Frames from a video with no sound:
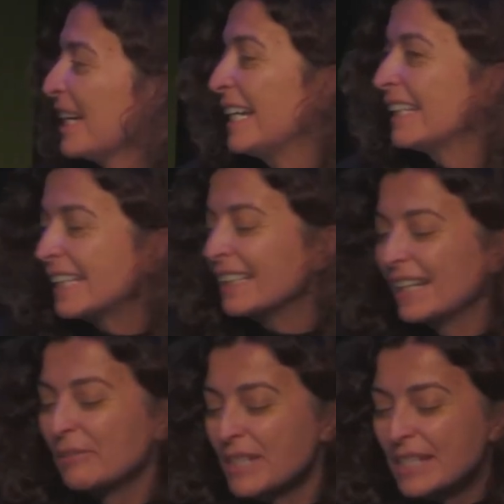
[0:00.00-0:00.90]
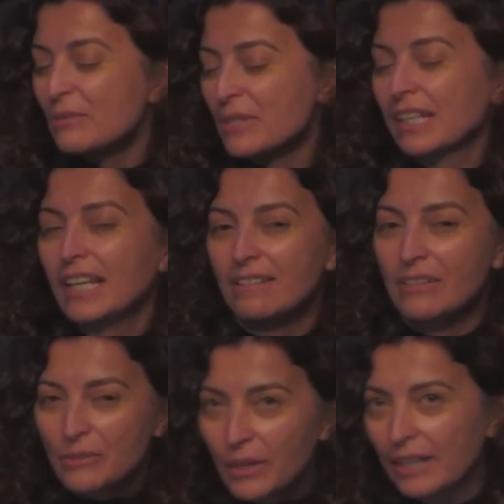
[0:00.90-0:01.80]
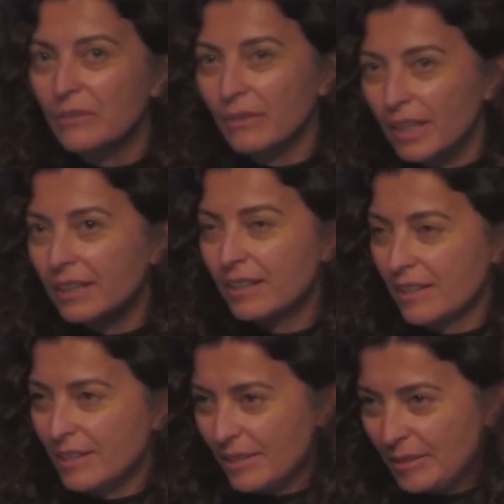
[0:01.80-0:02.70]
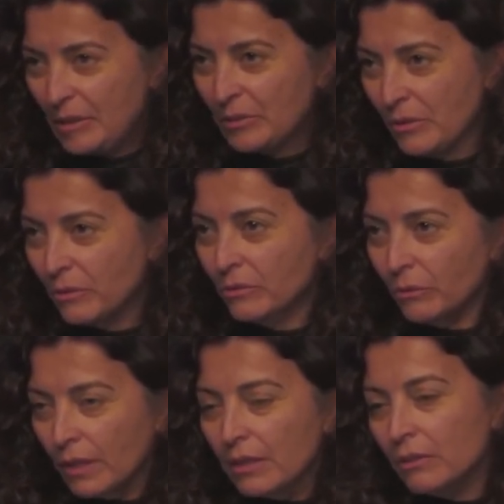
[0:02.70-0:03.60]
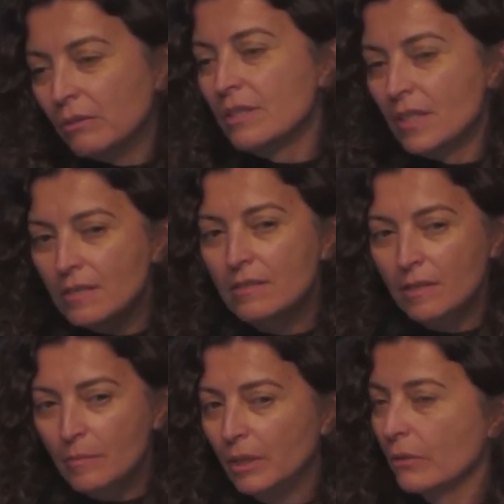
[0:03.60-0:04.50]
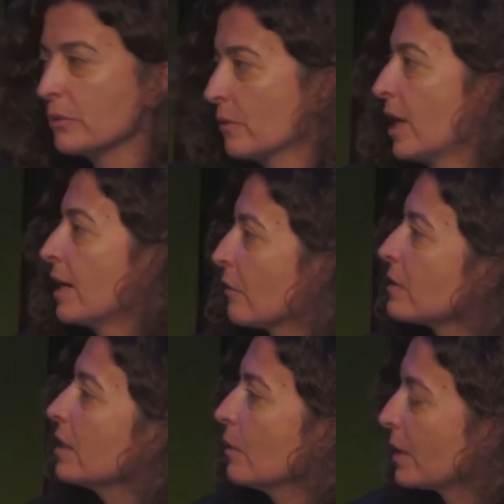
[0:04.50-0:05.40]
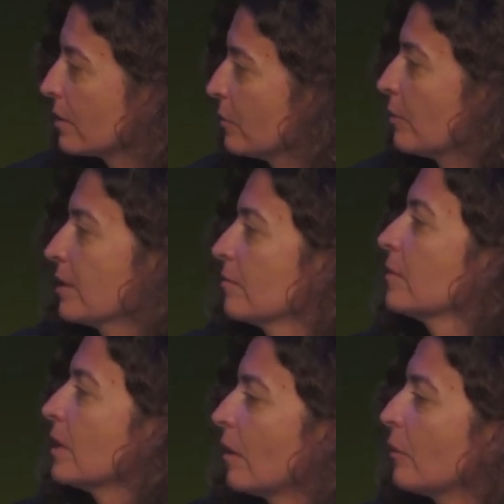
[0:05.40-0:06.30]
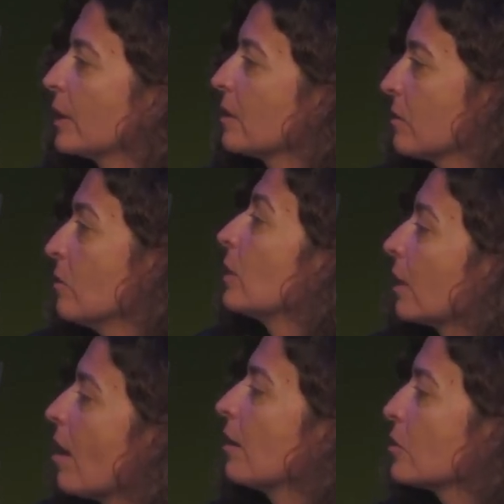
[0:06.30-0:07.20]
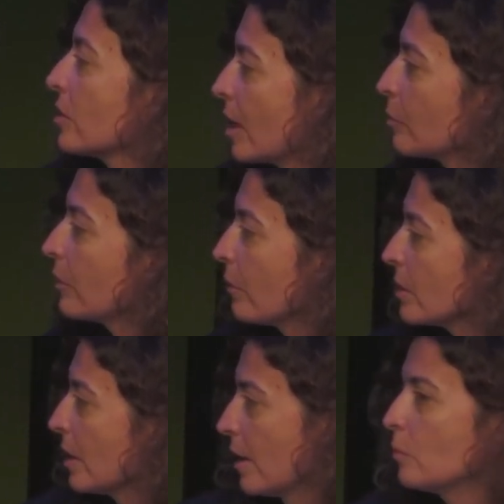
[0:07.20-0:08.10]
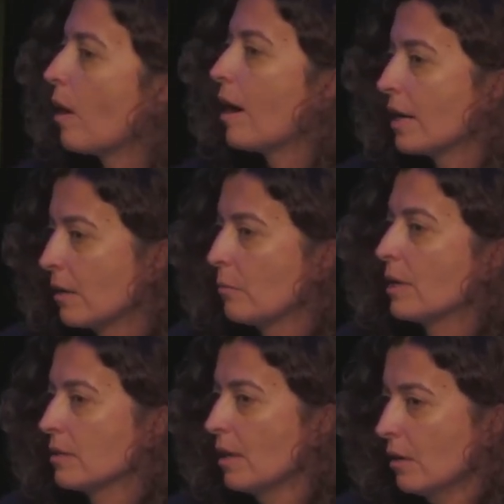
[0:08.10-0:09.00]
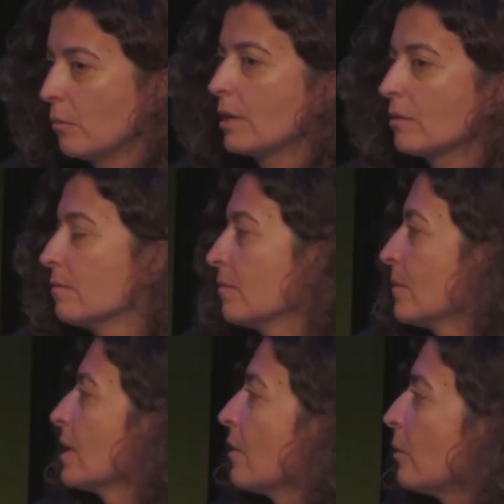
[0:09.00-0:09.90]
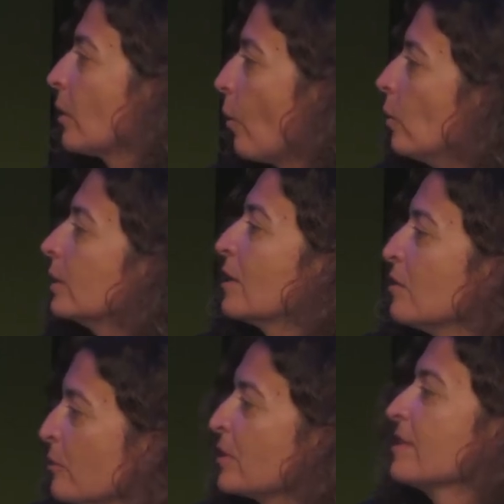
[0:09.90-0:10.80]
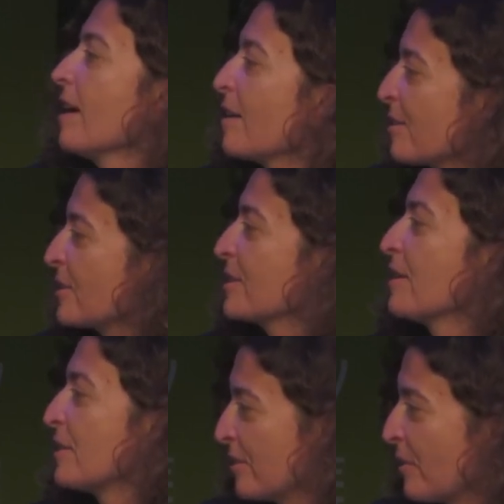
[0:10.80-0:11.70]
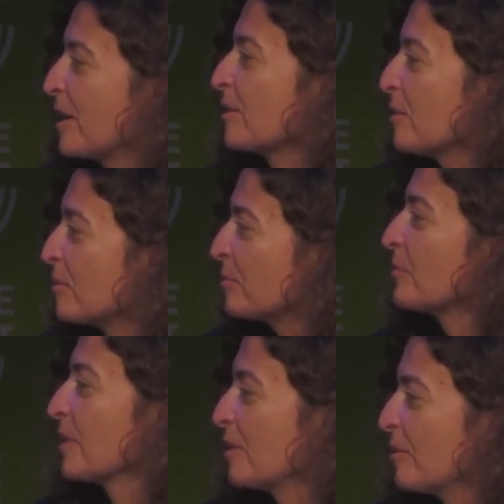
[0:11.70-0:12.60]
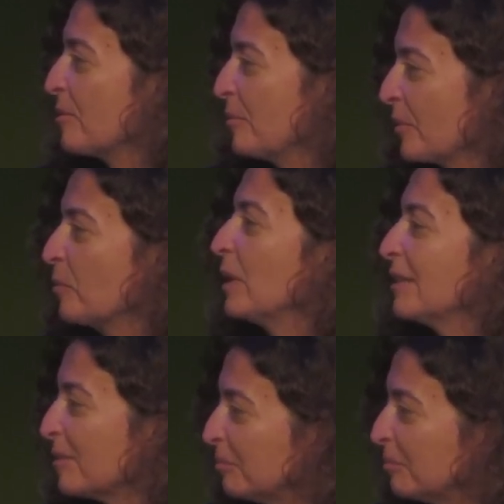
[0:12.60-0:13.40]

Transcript: And I think like what's interesting here is to kind of think, you know, to think through this history, but also kind of see what you know, what these new technologies are producing and why, and what old and new desires they are trying to meet.